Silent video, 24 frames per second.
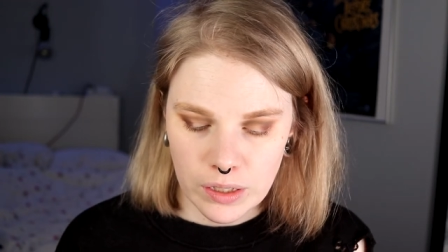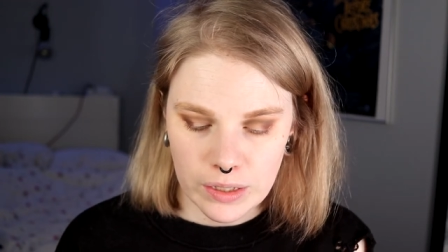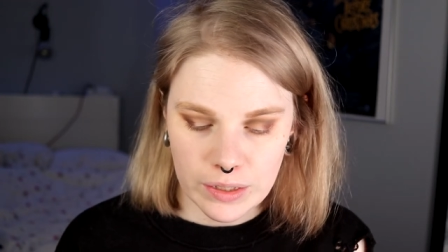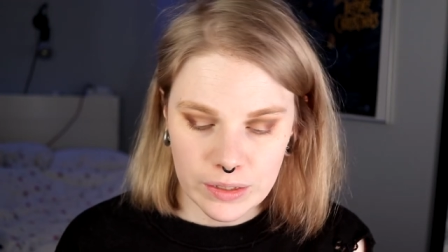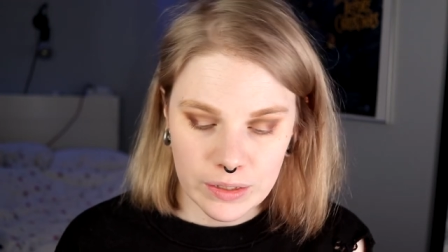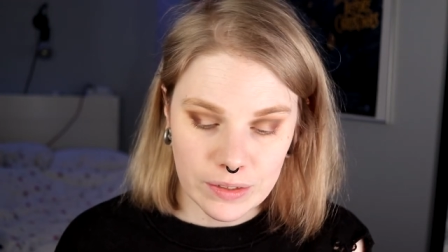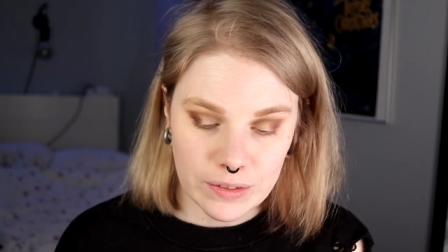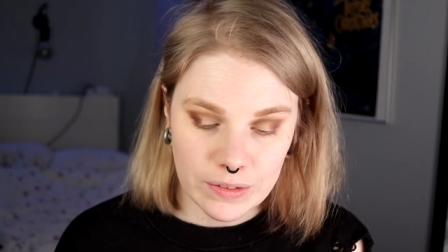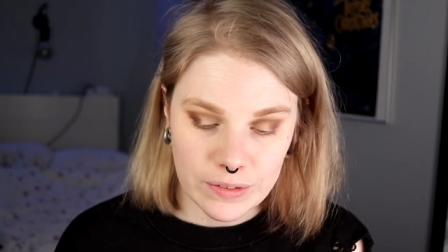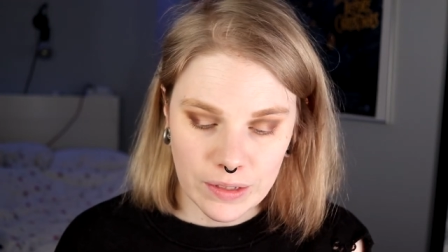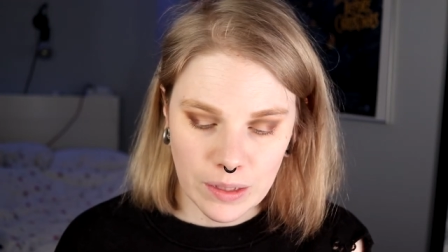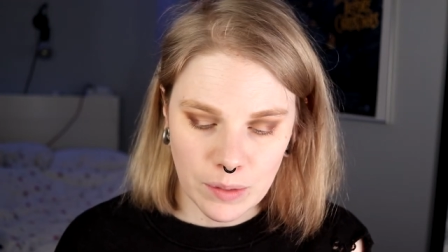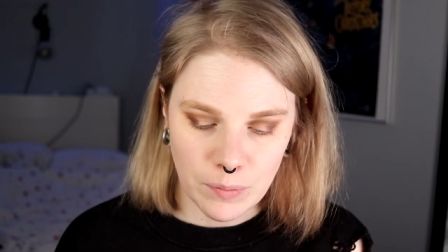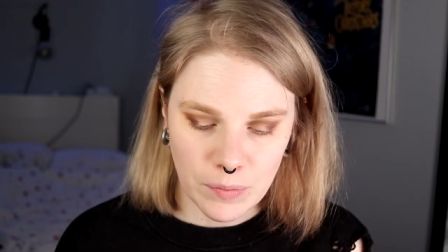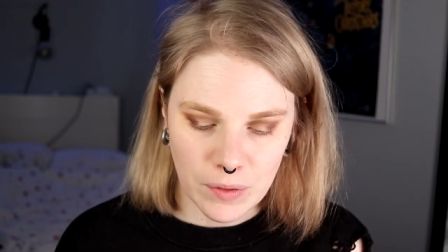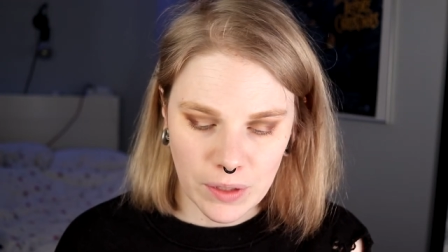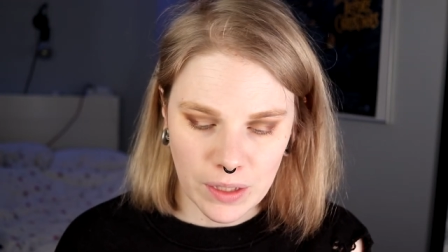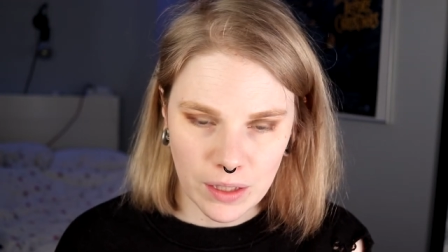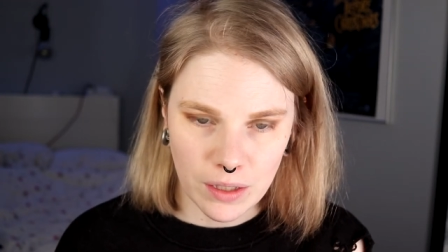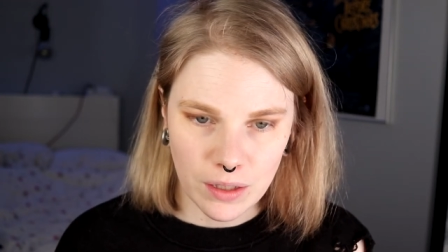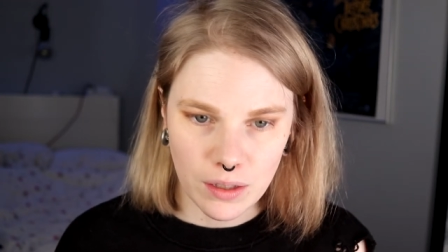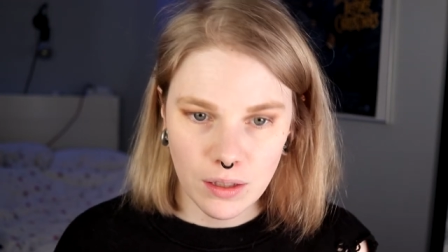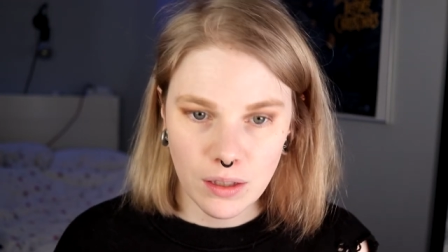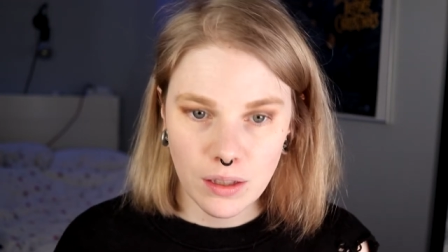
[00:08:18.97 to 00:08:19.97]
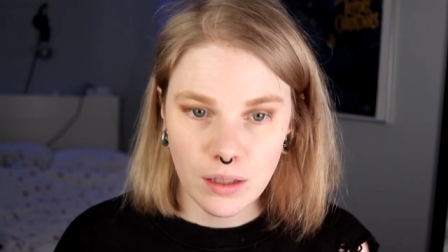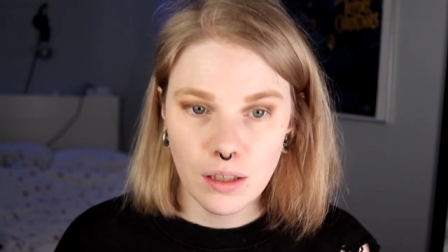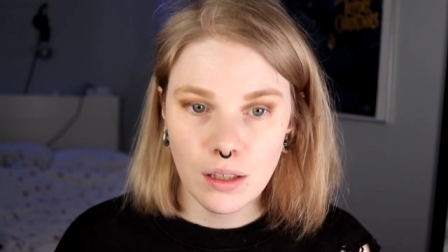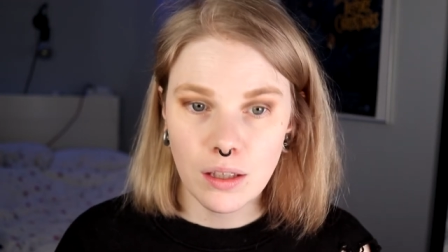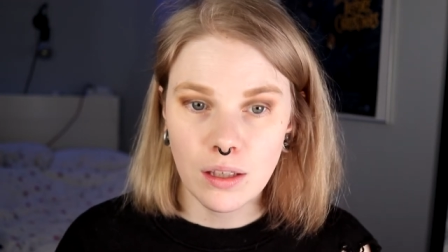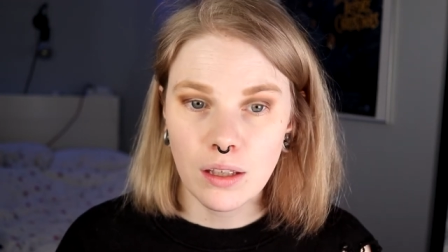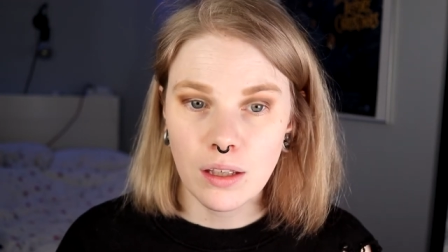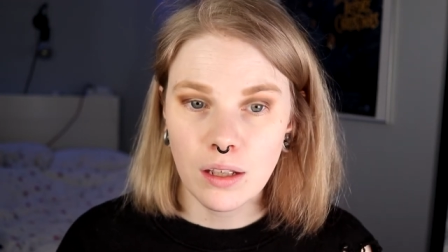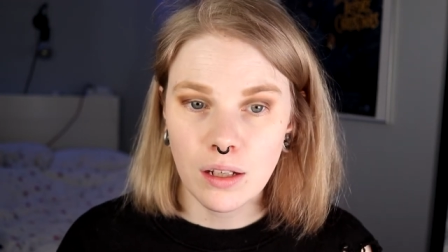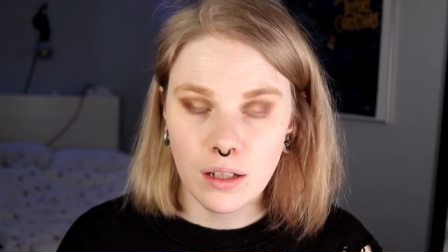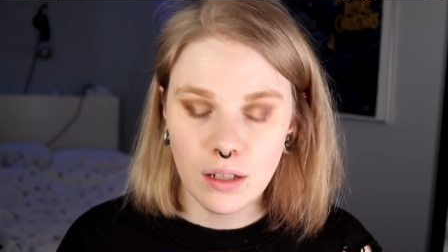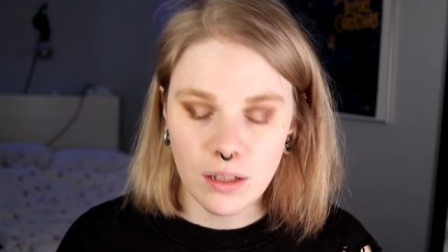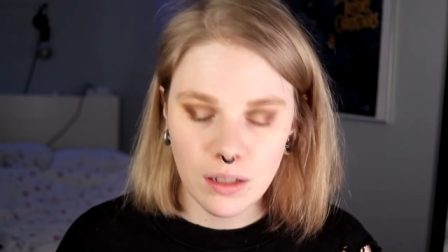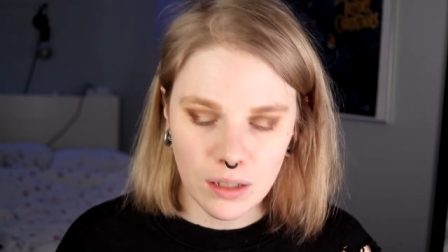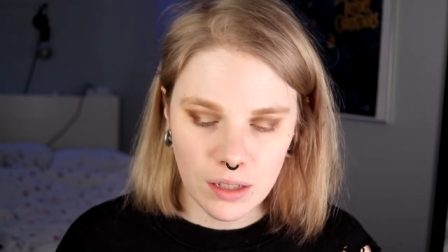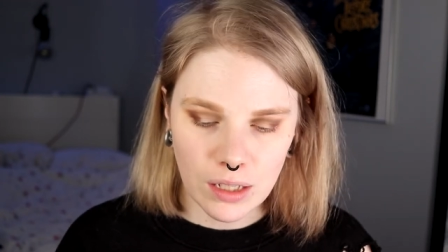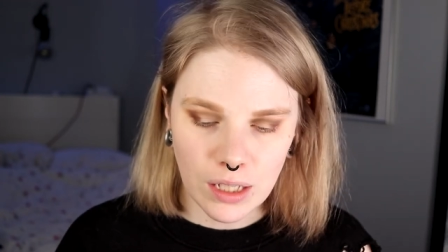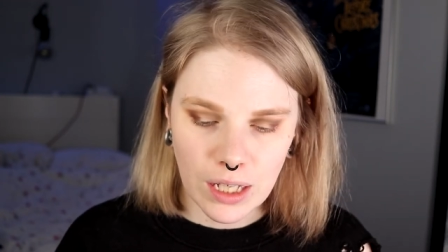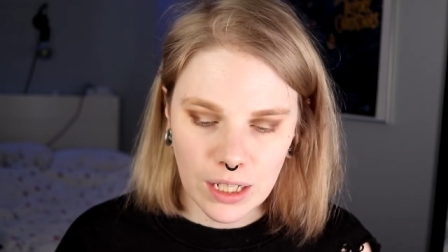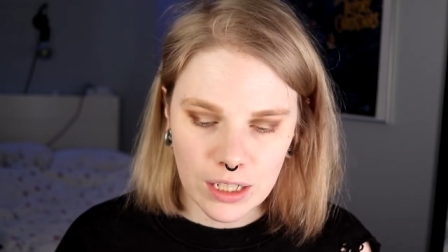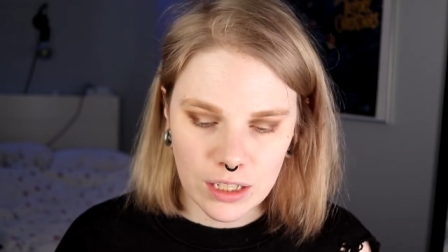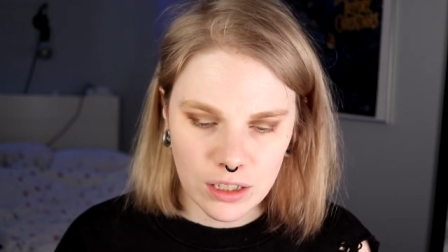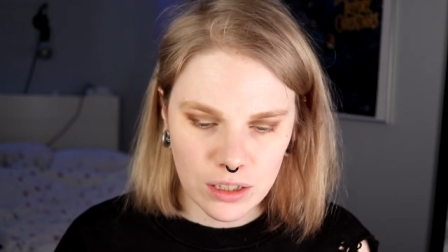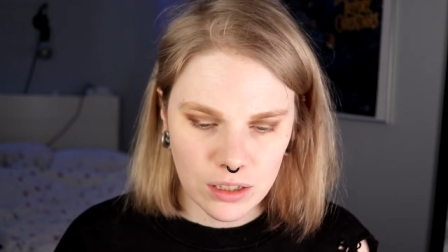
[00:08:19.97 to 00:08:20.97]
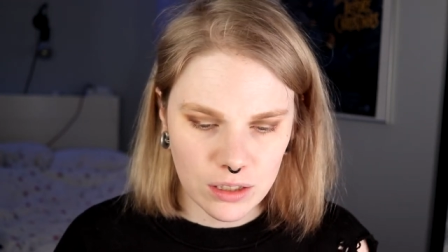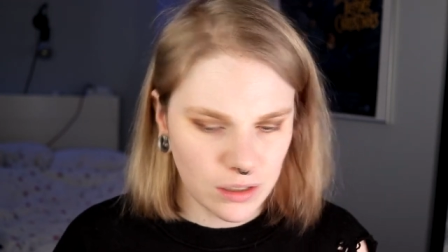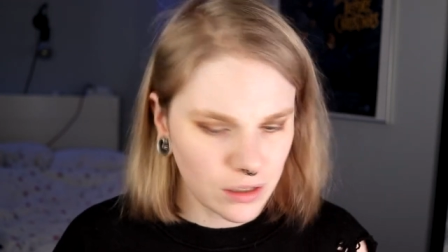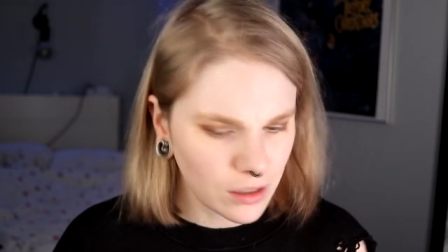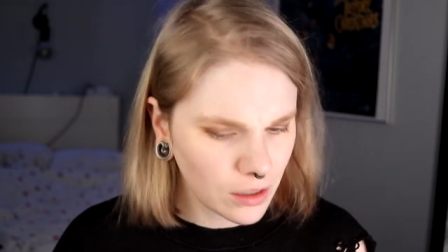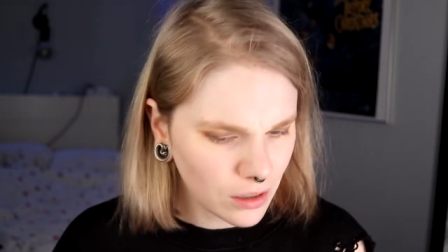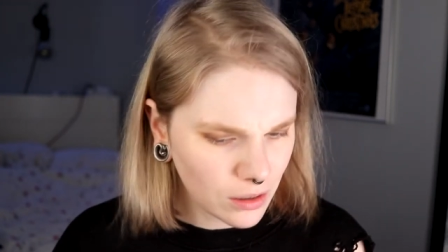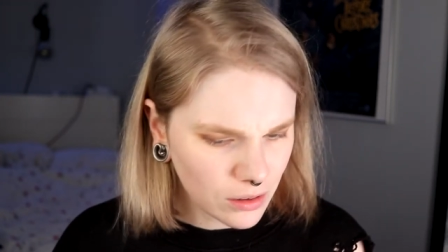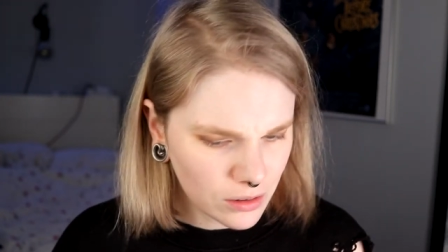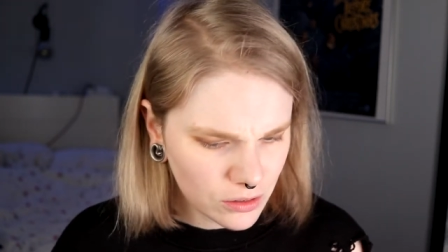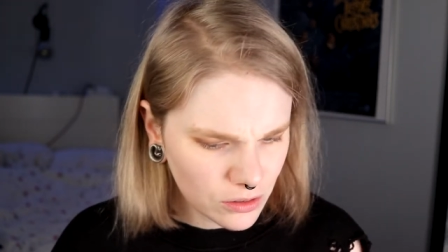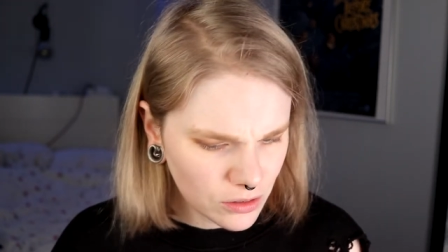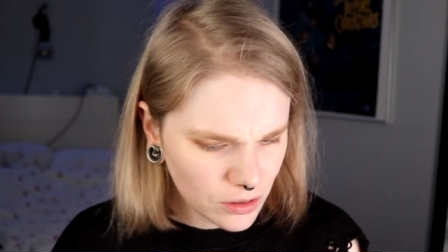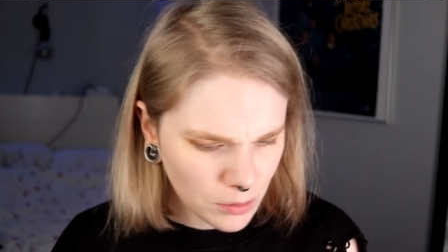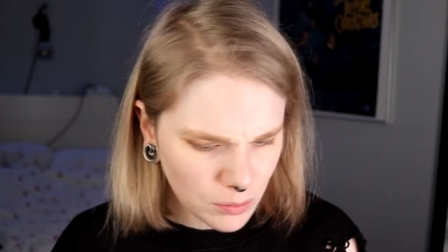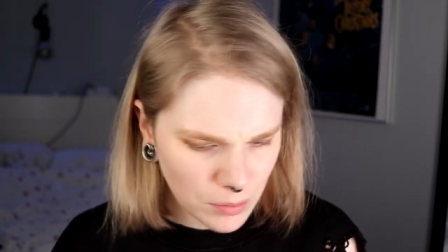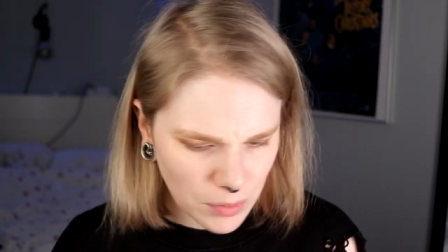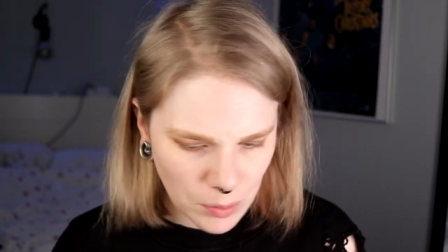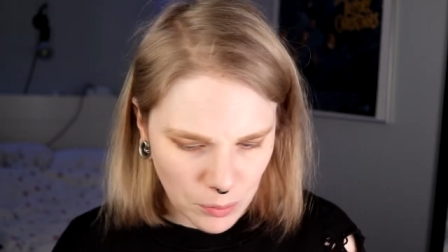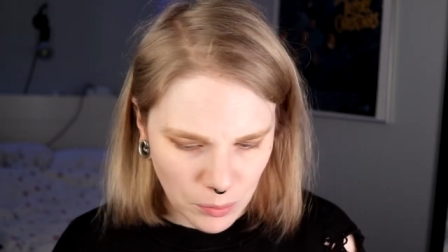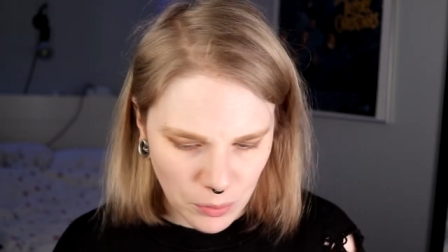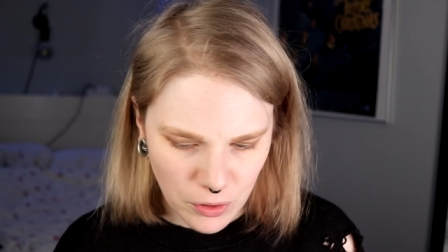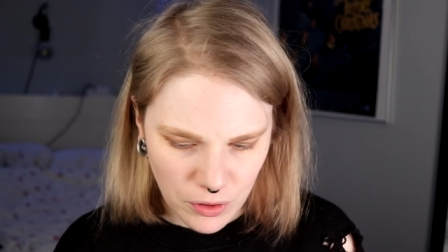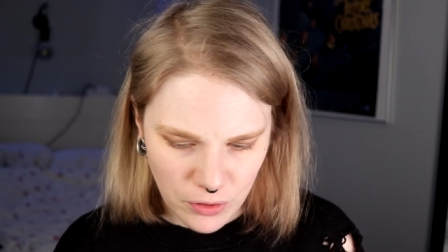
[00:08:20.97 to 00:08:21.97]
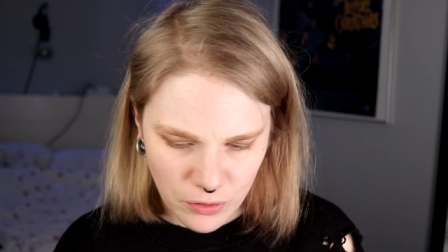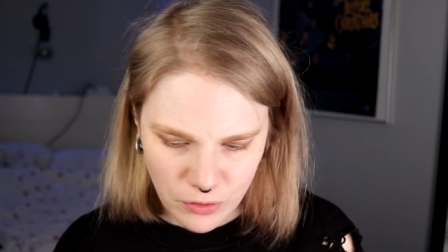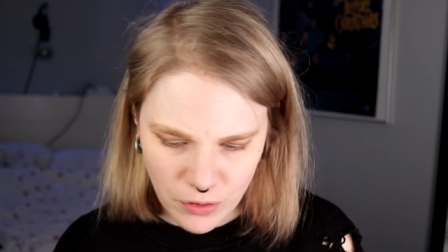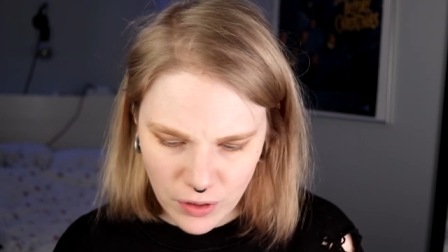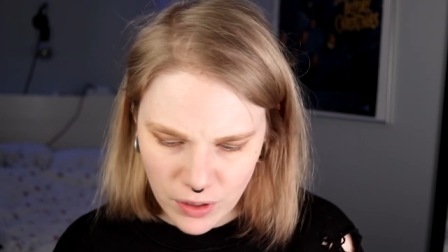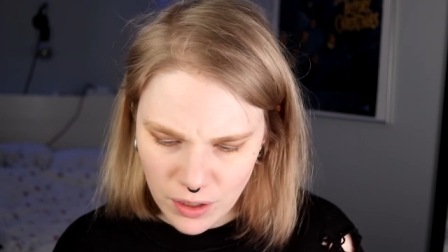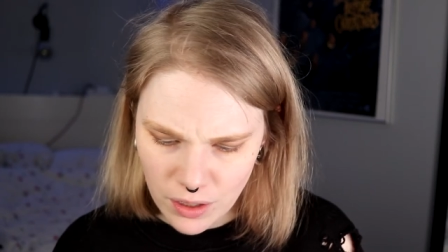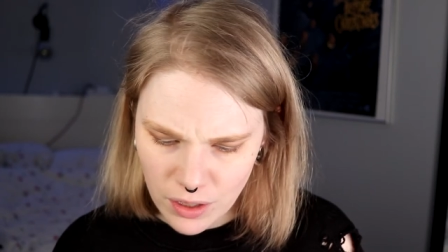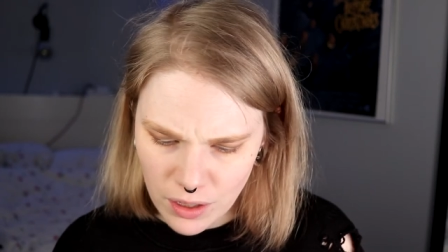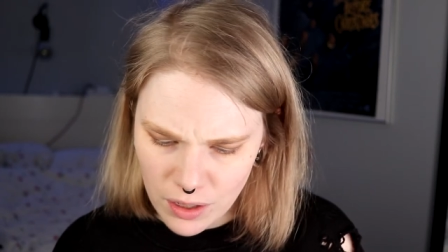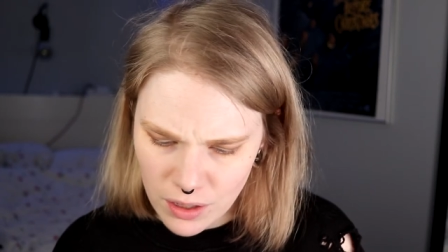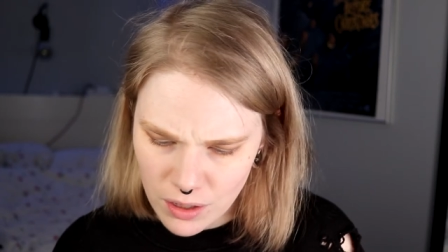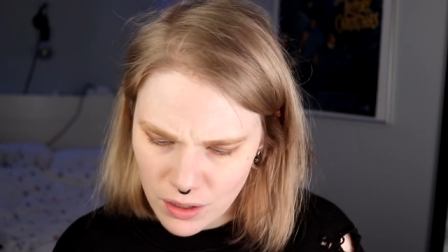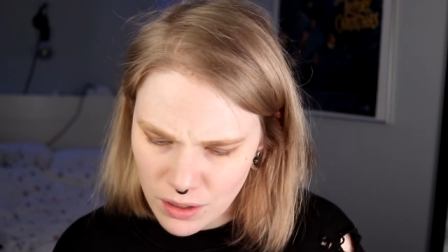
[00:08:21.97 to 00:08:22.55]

and the same day, and uh, I can't remember if I